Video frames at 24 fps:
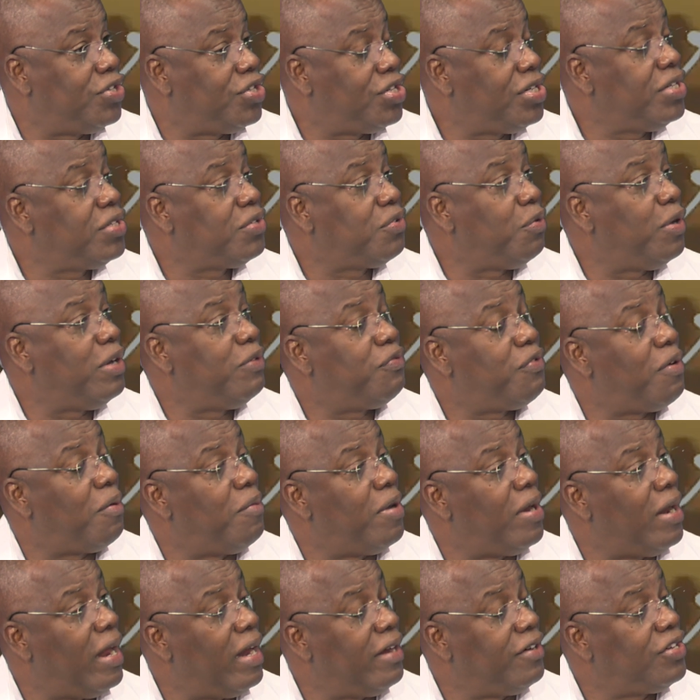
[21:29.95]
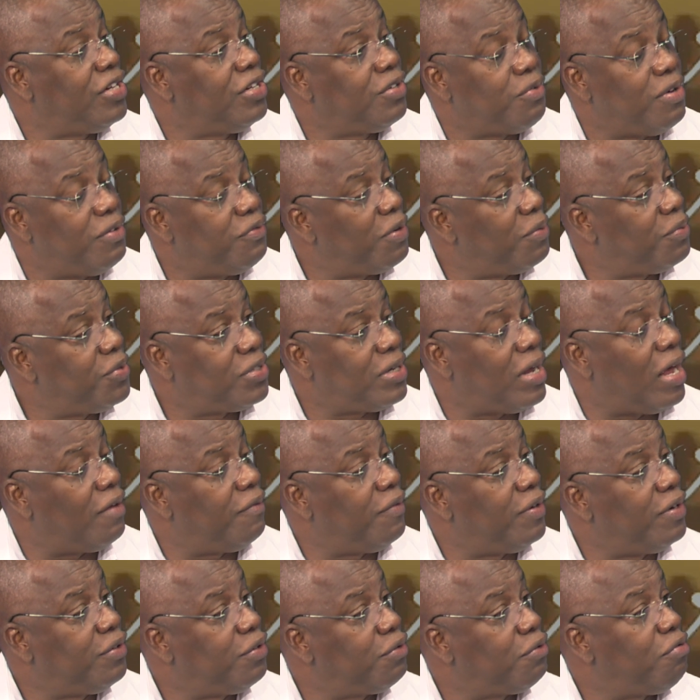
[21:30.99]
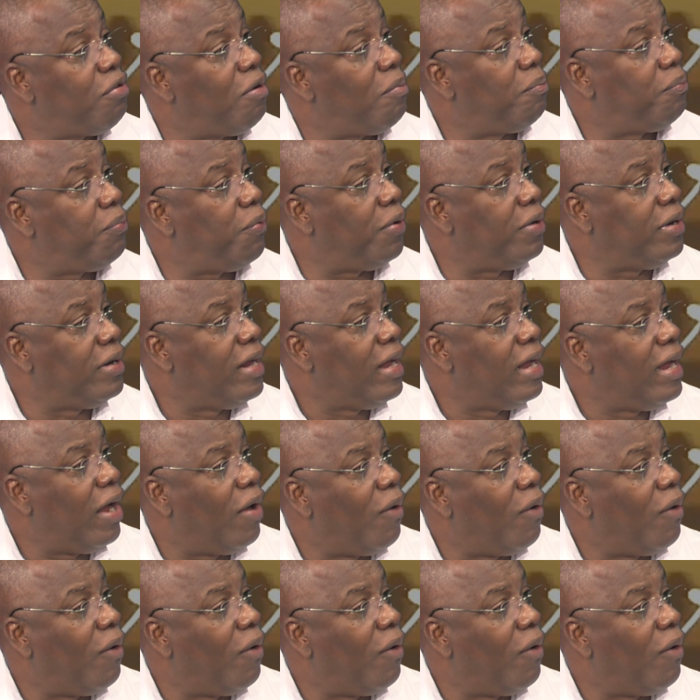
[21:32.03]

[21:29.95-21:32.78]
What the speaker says: she's going from Lent, she's going from Sharville to Crown Point,